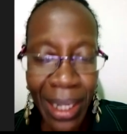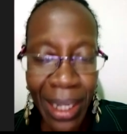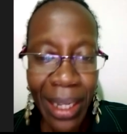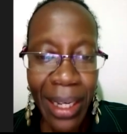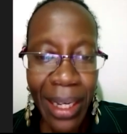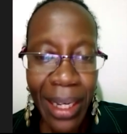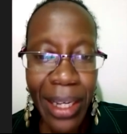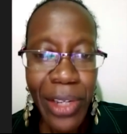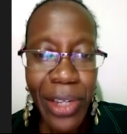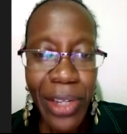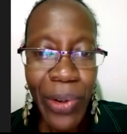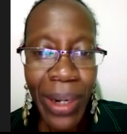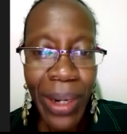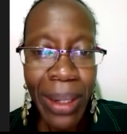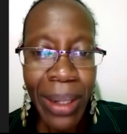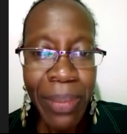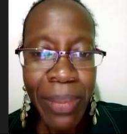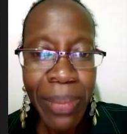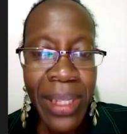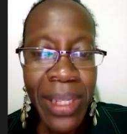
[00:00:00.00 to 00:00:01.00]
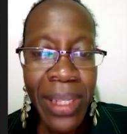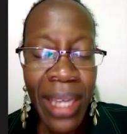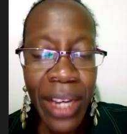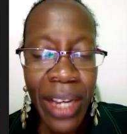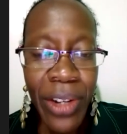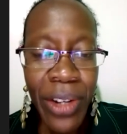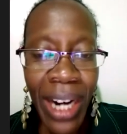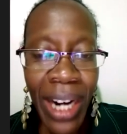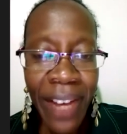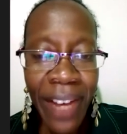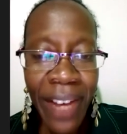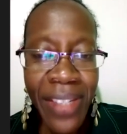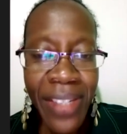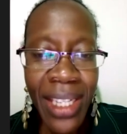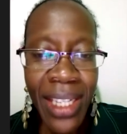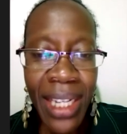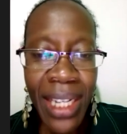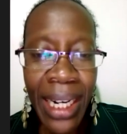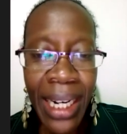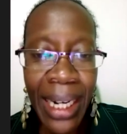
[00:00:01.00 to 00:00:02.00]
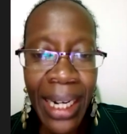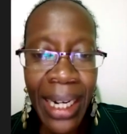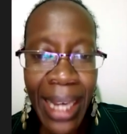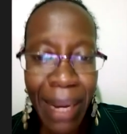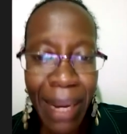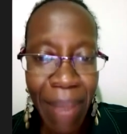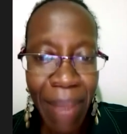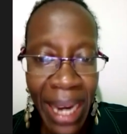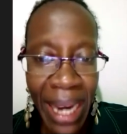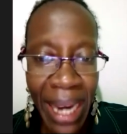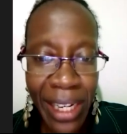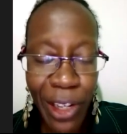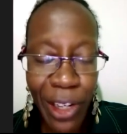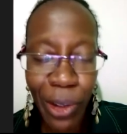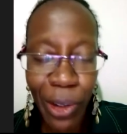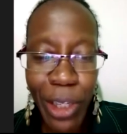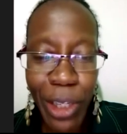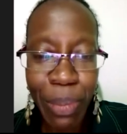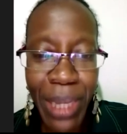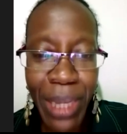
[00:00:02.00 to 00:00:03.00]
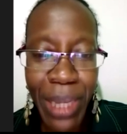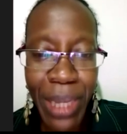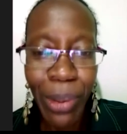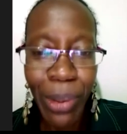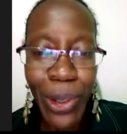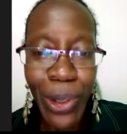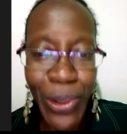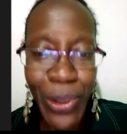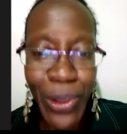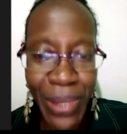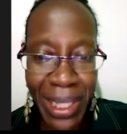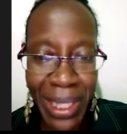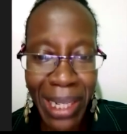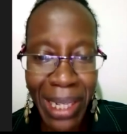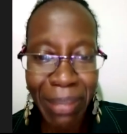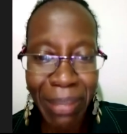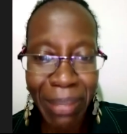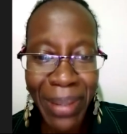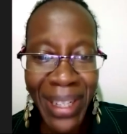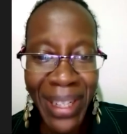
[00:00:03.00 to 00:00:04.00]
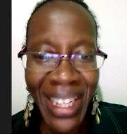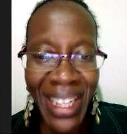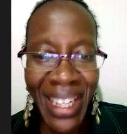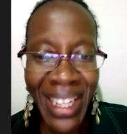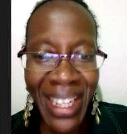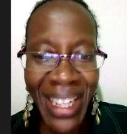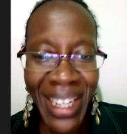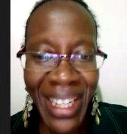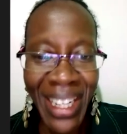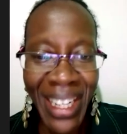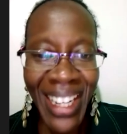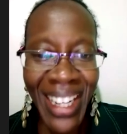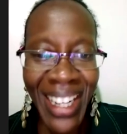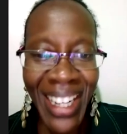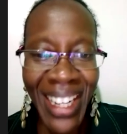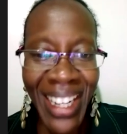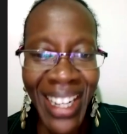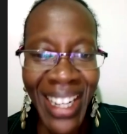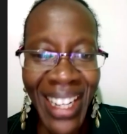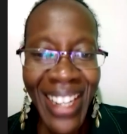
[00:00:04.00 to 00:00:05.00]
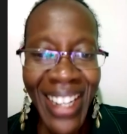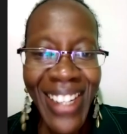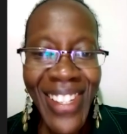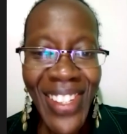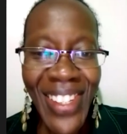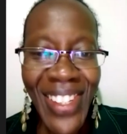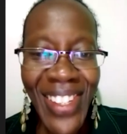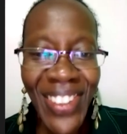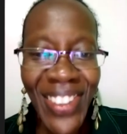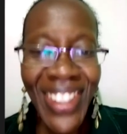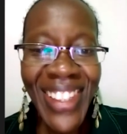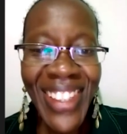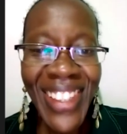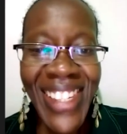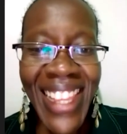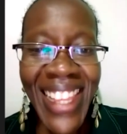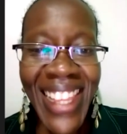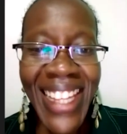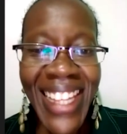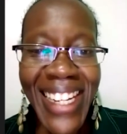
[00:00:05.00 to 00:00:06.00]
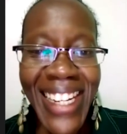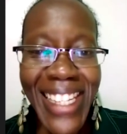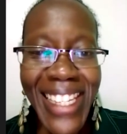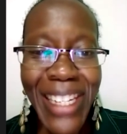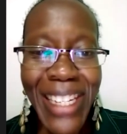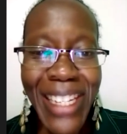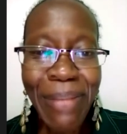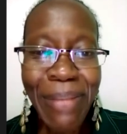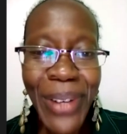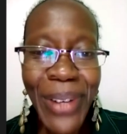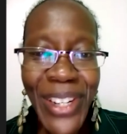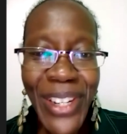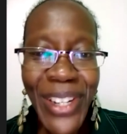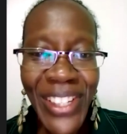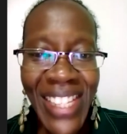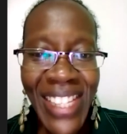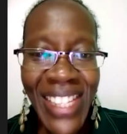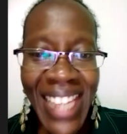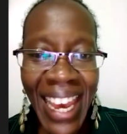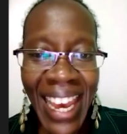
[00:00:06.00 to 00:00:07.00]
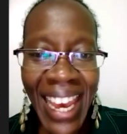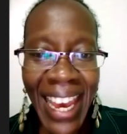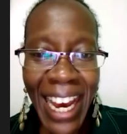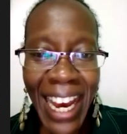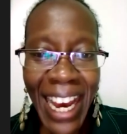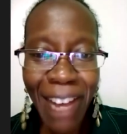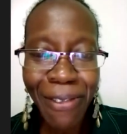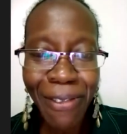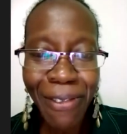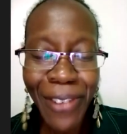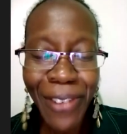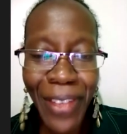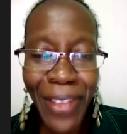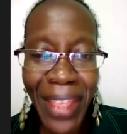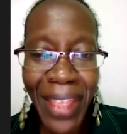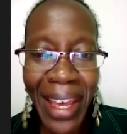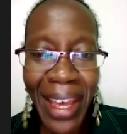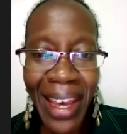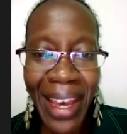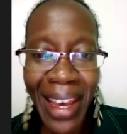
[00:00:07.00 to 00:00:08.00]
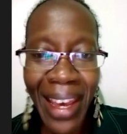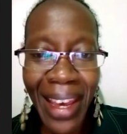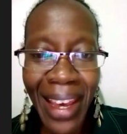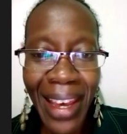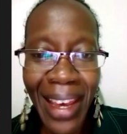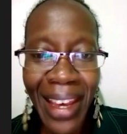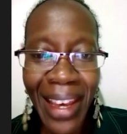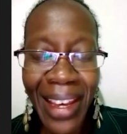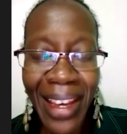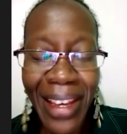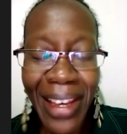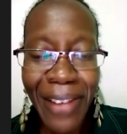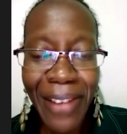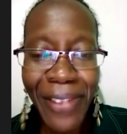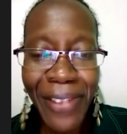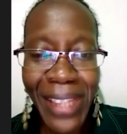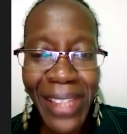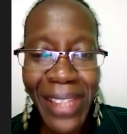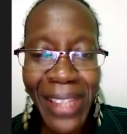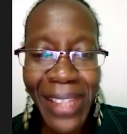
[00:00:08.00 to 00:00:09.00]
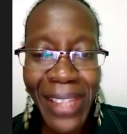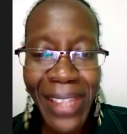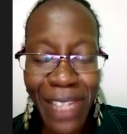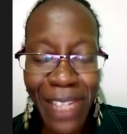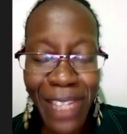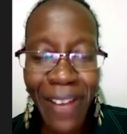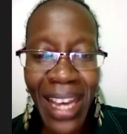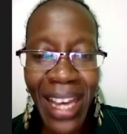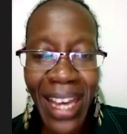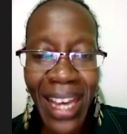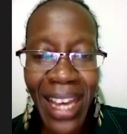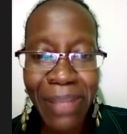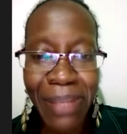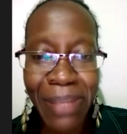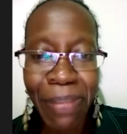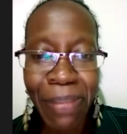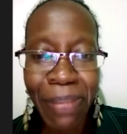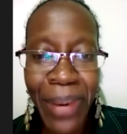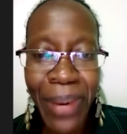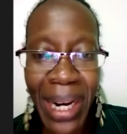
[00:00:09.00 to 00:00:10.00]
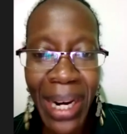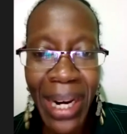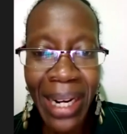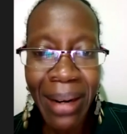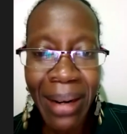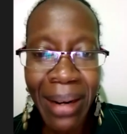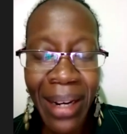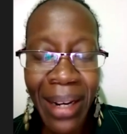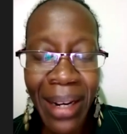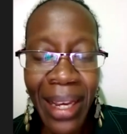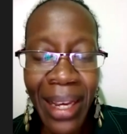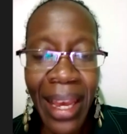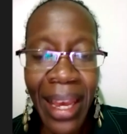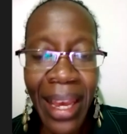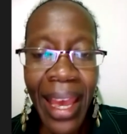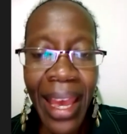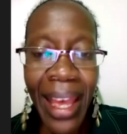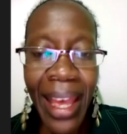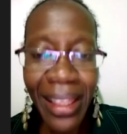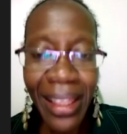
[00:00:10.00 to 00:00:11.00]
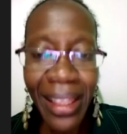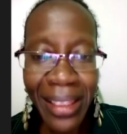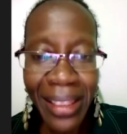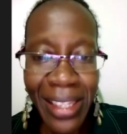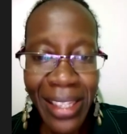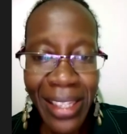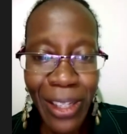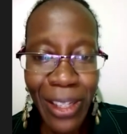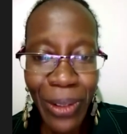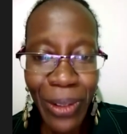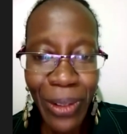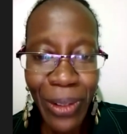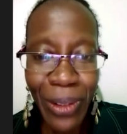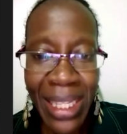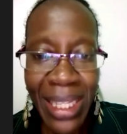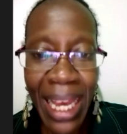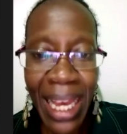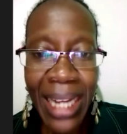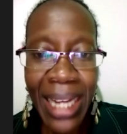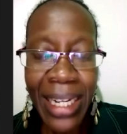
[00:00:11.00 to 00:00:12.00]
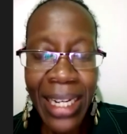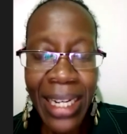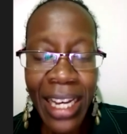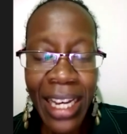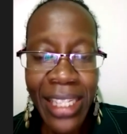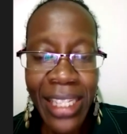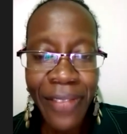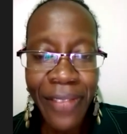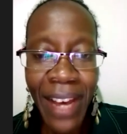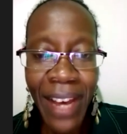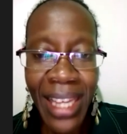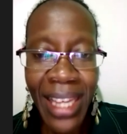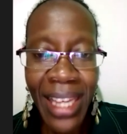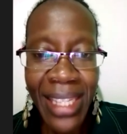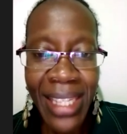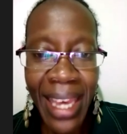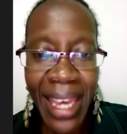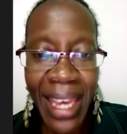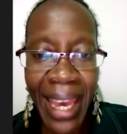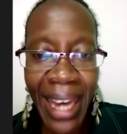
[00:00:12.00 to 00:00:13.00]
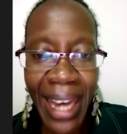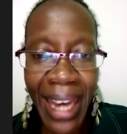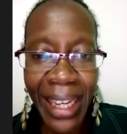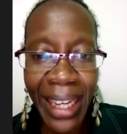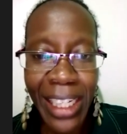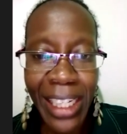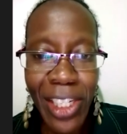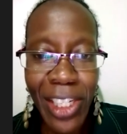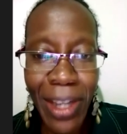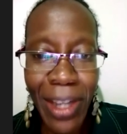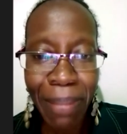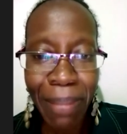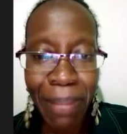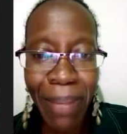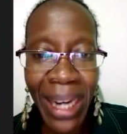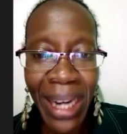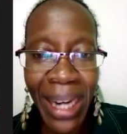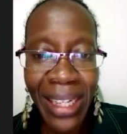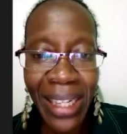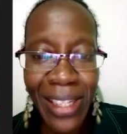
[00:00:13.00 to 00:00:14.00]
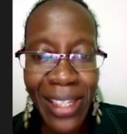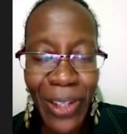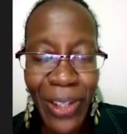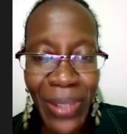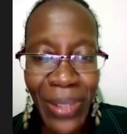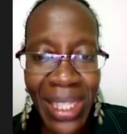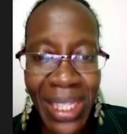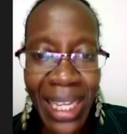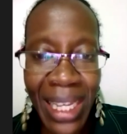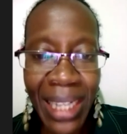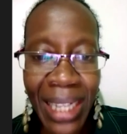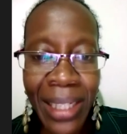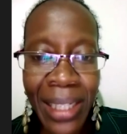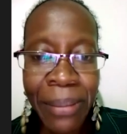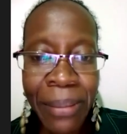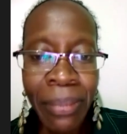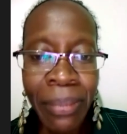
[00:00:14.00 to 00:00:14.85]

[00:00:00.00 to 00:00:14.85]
You'll have such a clear mind, you'll not be able to sleep. So those are the testimonials I have for the supplements as far as brain health is concerned, as far as a young and sharp mind is concerned.